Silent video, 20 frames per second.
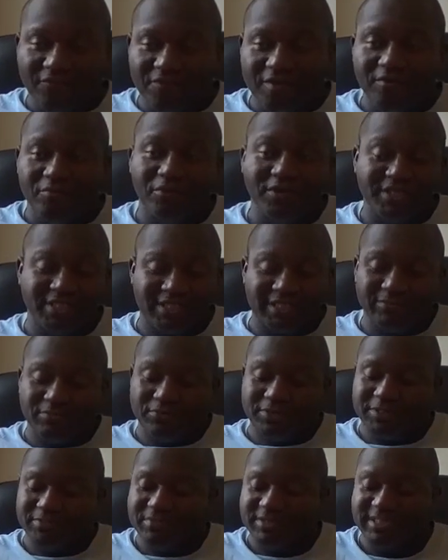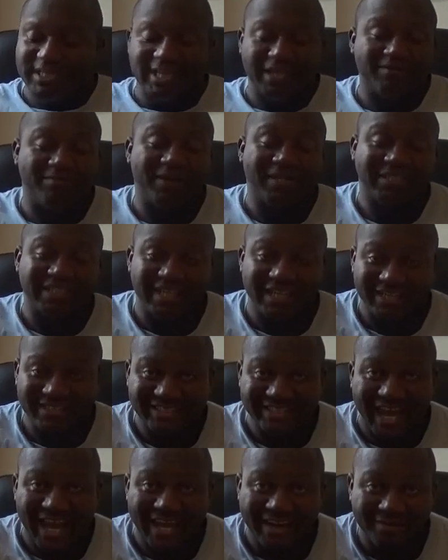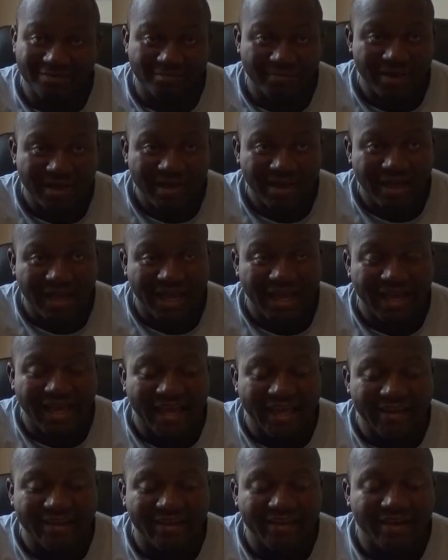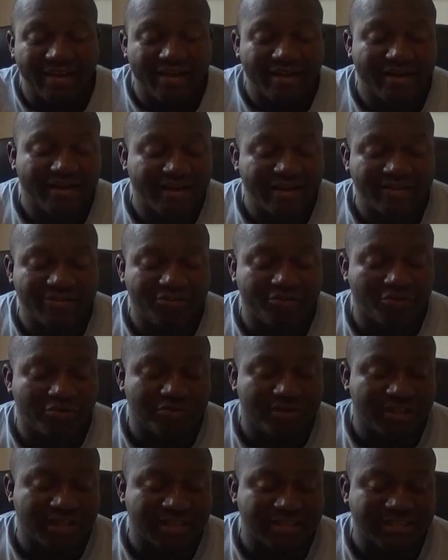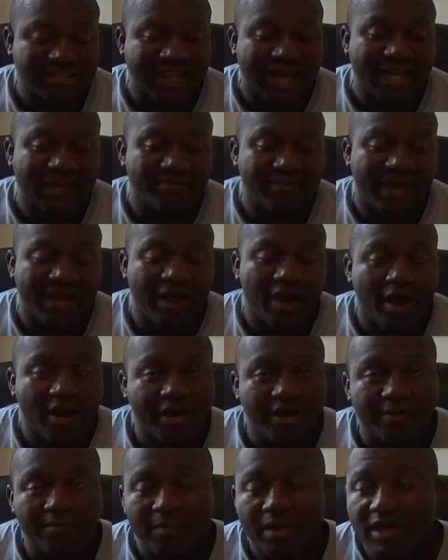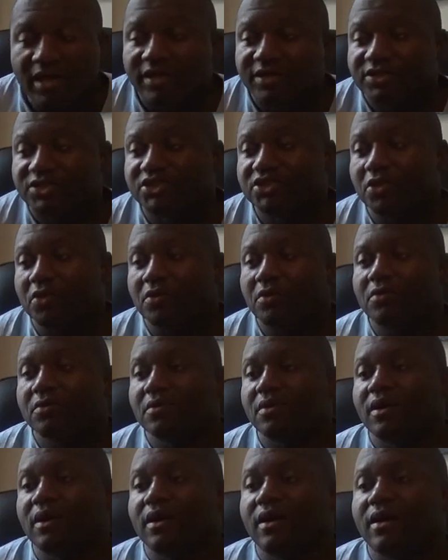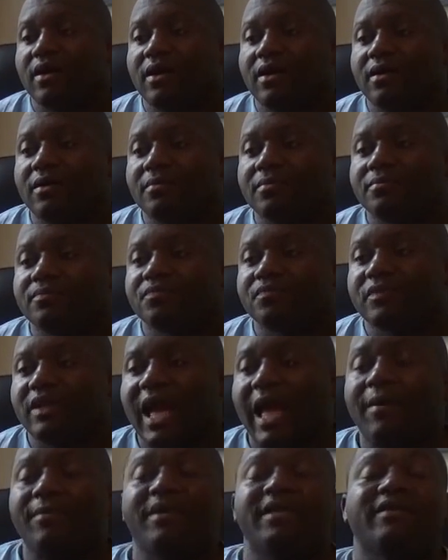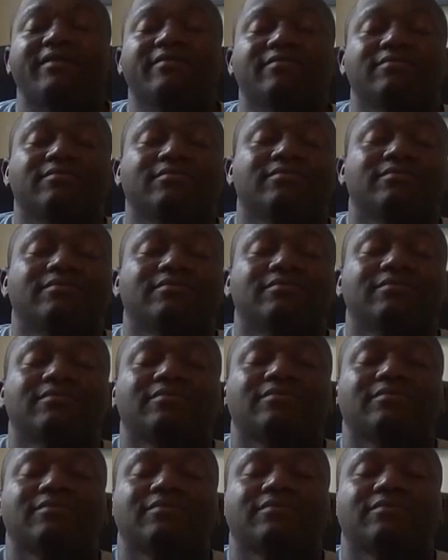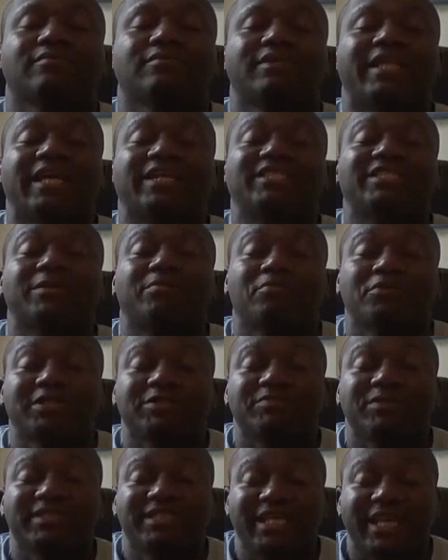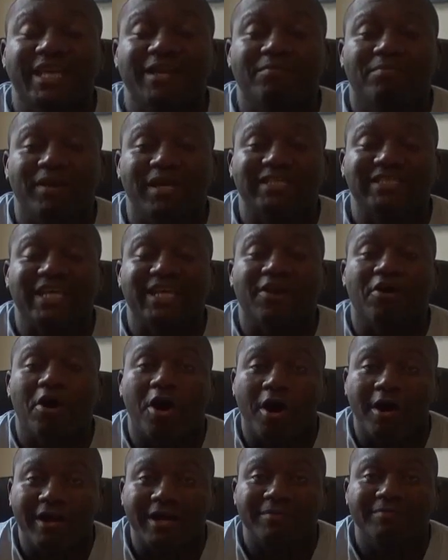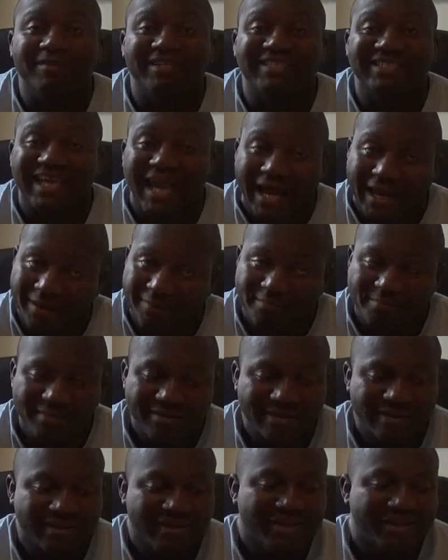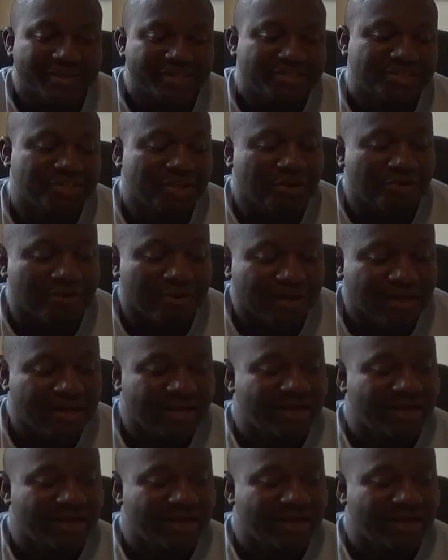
film, which is supposed to be taking place in Asylum, in you know, the Asylum at Arkham. So I mean, that's supposed to be taking place in Arkham Asylum. So